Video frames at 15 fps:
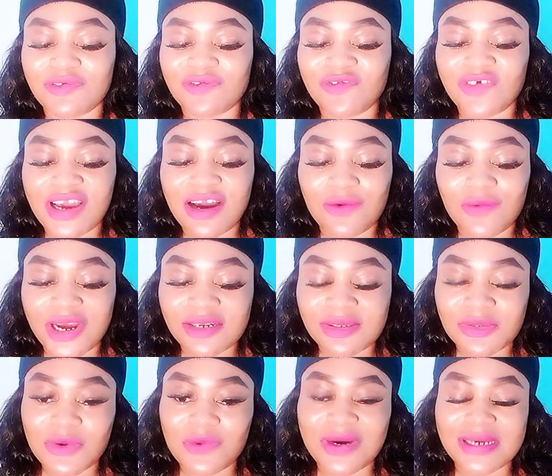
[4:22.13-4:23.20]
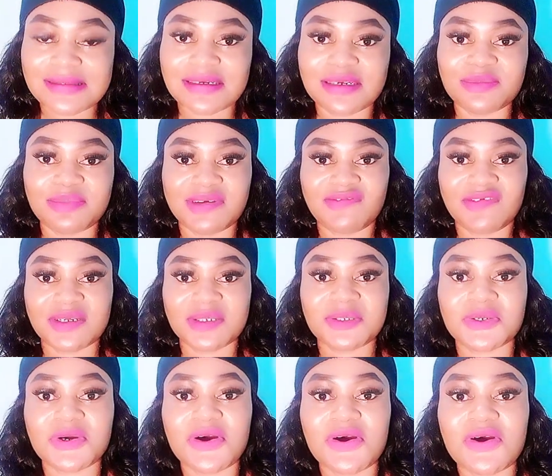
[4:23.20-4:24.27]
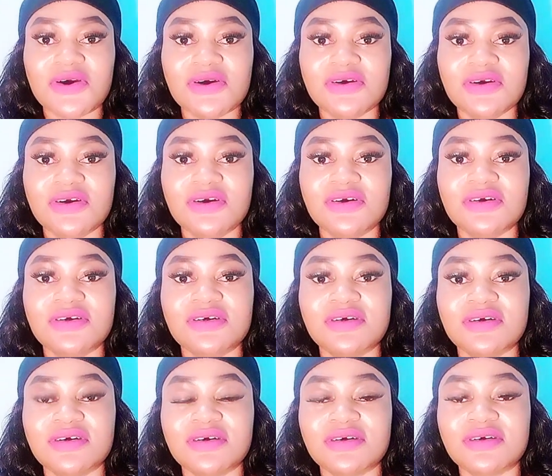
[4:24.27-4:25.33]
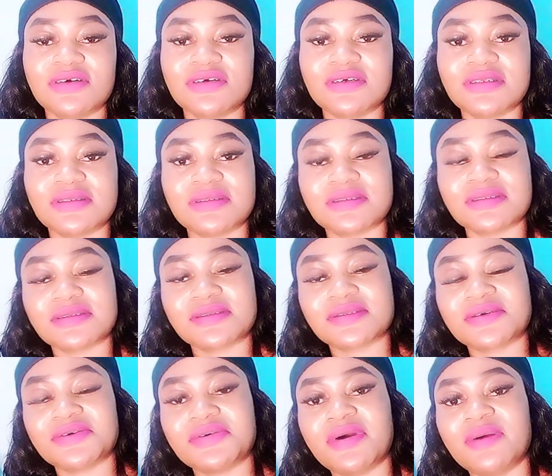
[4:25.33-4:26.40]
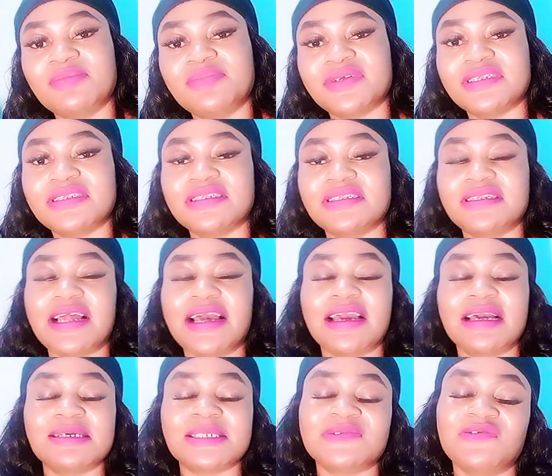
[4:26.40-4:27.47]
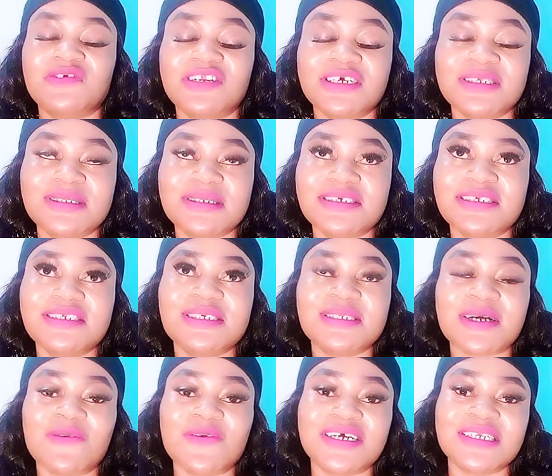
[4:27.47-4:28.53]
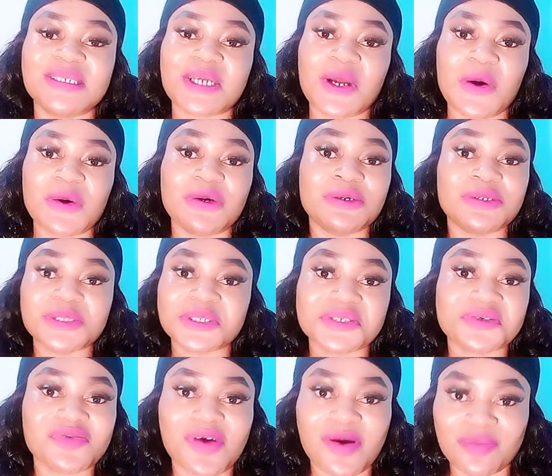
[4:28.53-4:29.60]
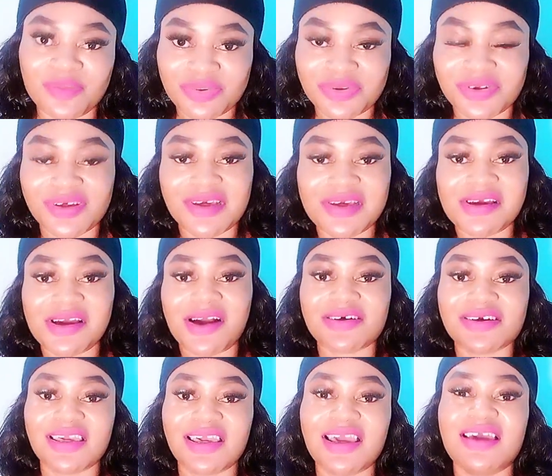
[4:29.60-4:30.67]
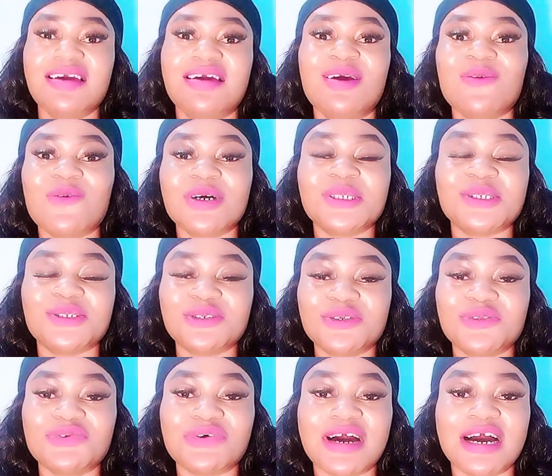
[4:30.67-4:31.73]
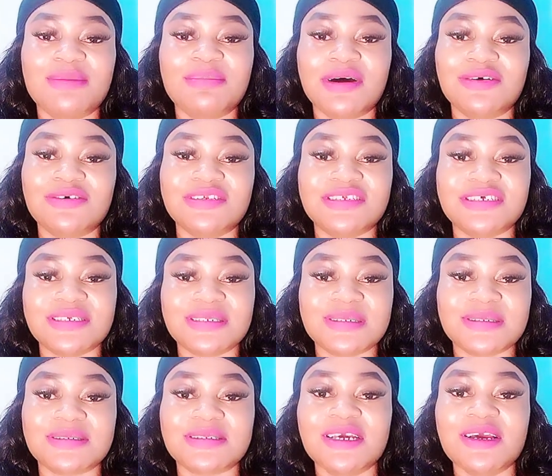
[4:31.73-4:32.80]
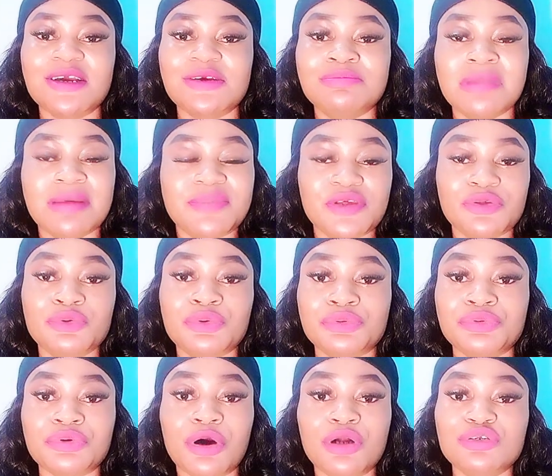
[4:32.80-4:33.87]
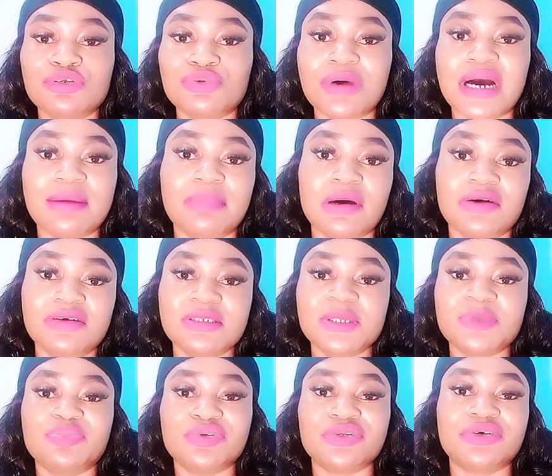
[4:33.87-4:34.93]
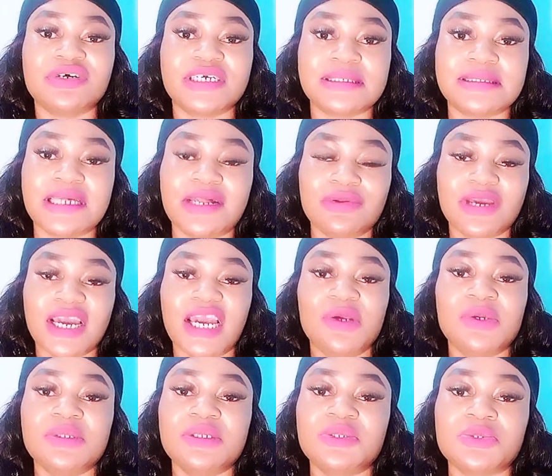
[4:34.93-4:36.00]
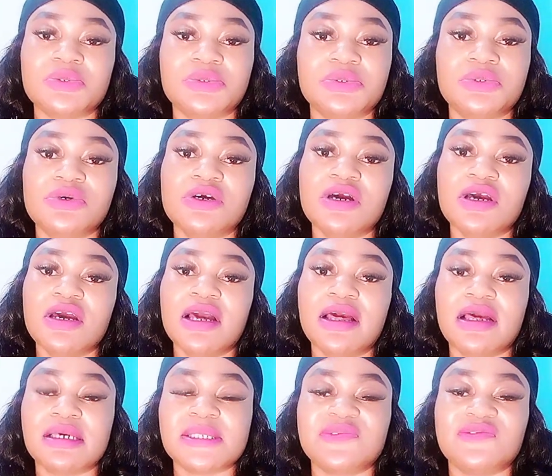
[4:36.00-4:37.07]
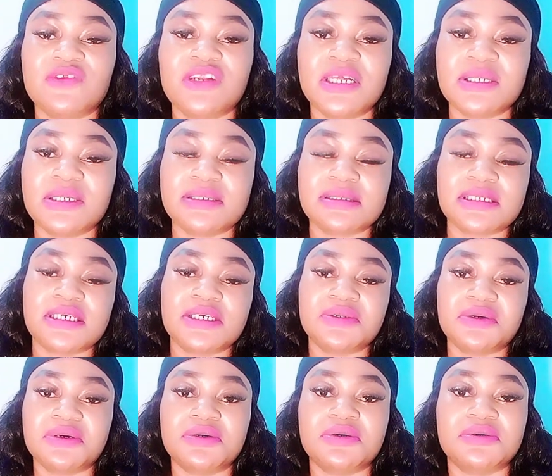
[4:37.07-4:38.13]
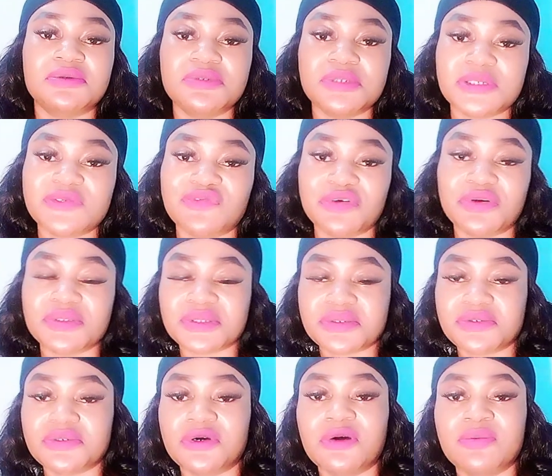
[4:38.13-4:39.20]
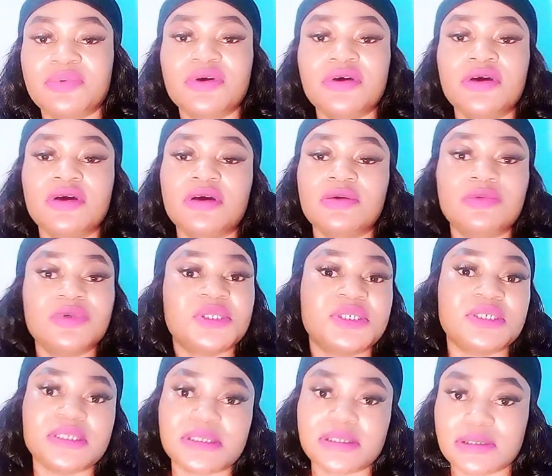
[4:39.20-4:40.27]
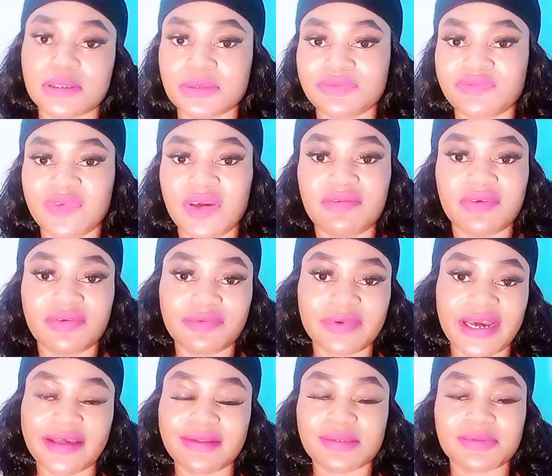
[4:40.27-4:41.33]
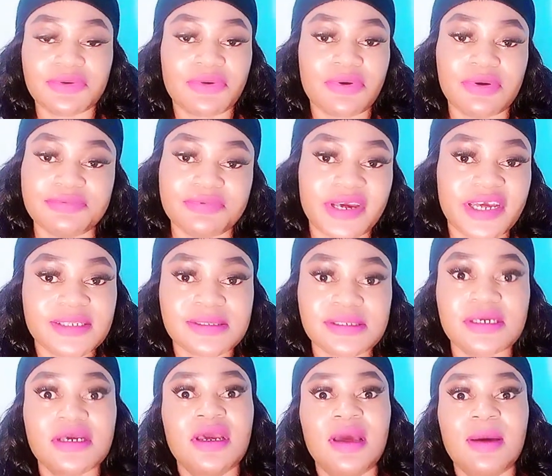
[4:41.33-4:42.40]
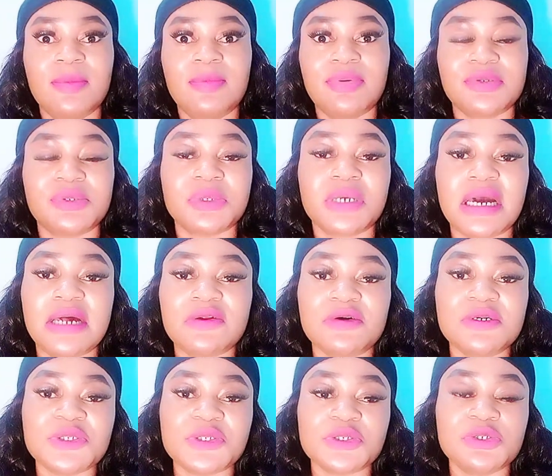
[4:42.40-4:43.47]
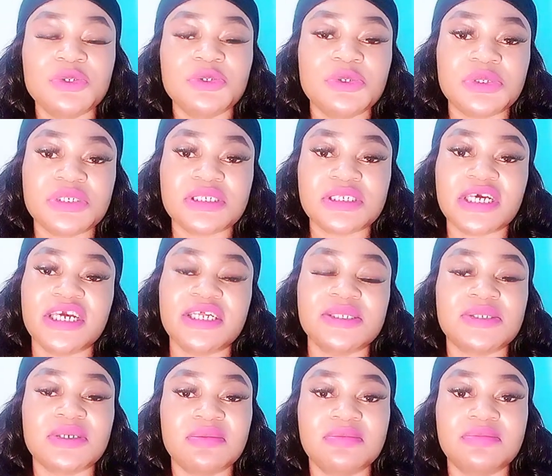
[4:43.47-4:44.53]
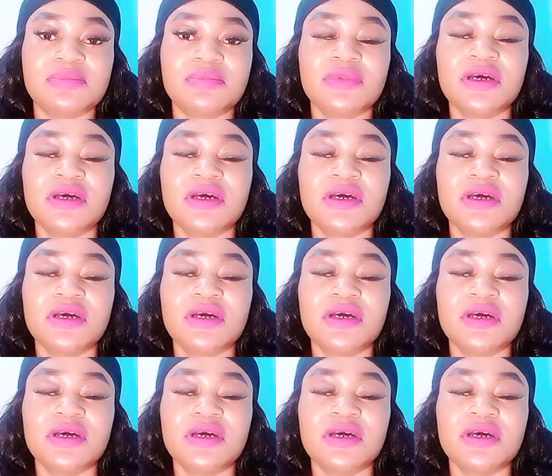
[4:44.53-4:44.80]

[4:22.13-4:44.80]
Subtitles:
Fair and White So White Skin Perfector scrubbing, like exfoliating shower gel or scrub. Okay, what you don't know about this, maybe all you know about this product is that you can use it to exfoliate your skin or use it for your scrub, which is very right, you're correct. But you can also use it in on